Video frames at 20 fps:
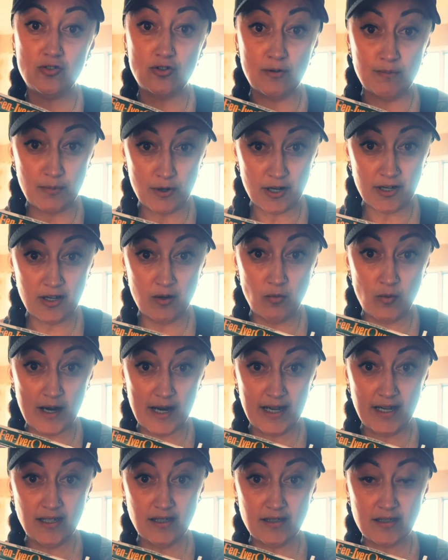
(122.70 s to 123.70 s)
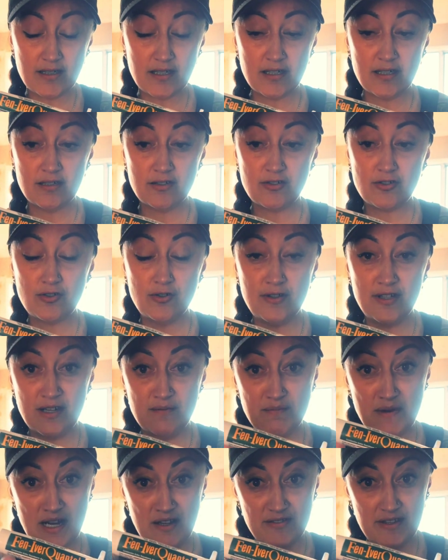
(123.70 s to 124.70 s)
your body weight to
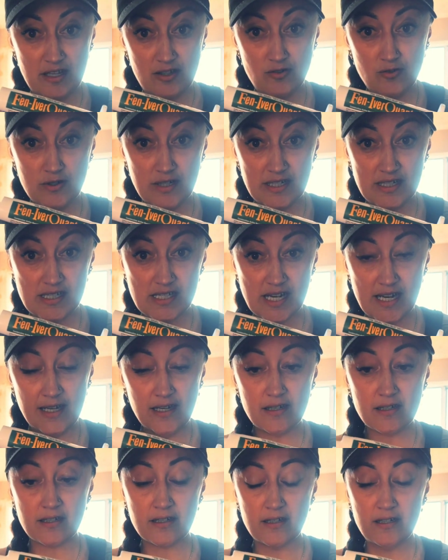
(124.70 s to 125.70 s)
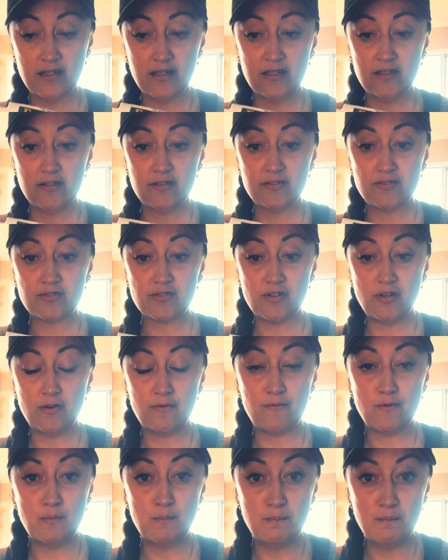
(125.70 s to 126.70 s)
the amount that you're going to take.
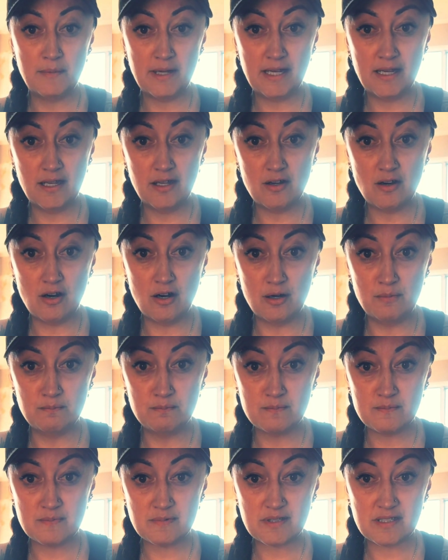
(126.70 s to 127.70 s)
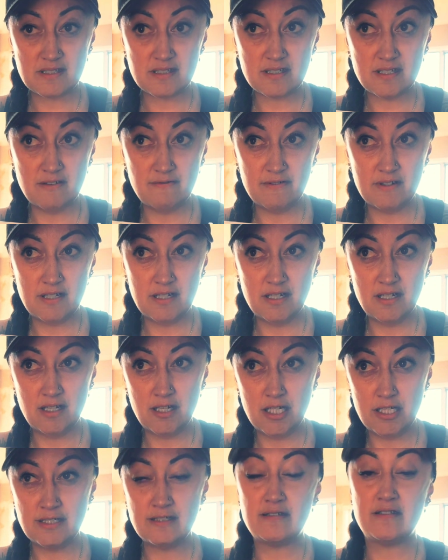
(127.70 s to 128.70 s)
So for me, I'm
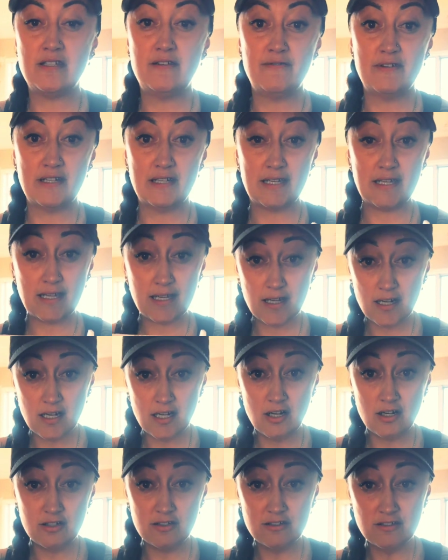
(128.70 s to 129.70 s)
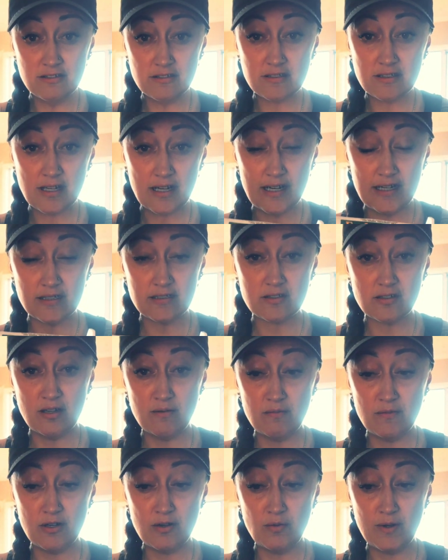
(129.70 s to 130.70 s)
77 kilos the last
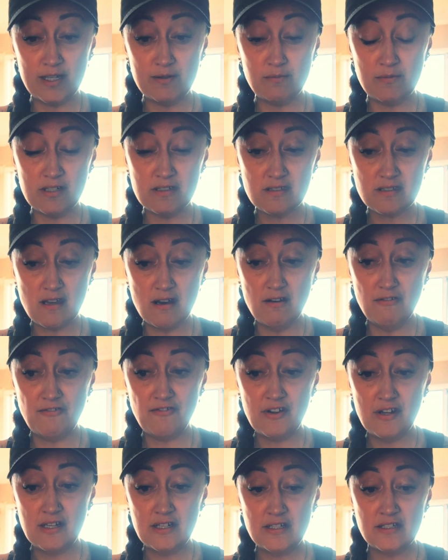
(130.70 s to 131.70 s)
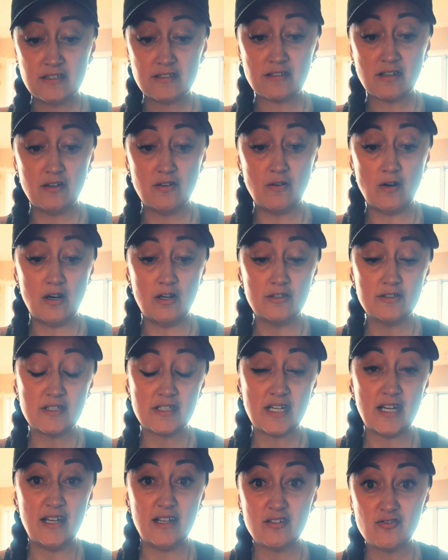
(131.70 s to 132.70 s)
time I weighed myself. So
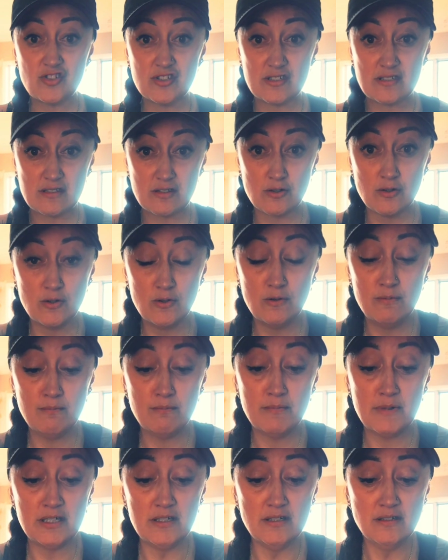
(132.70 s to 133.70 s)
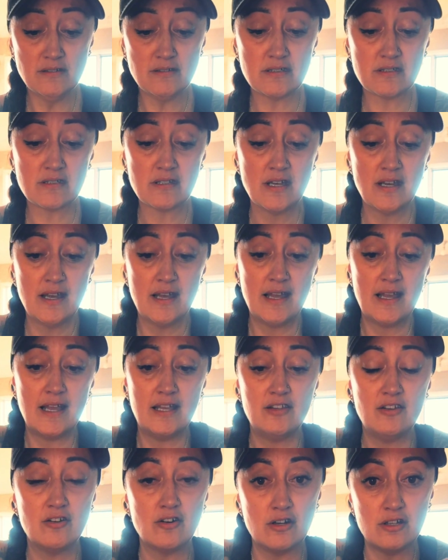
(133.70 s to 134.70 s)
I'd take just 2 mils,
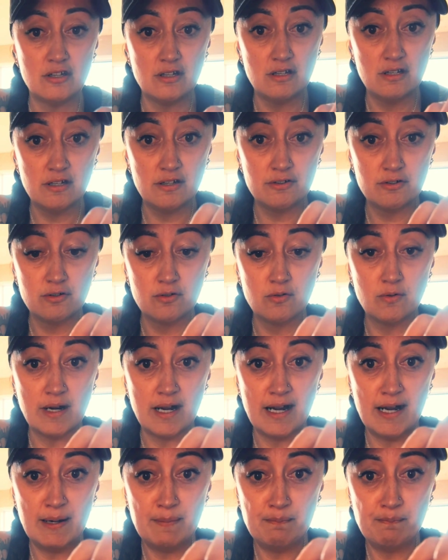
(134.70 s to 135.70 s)
and you got your little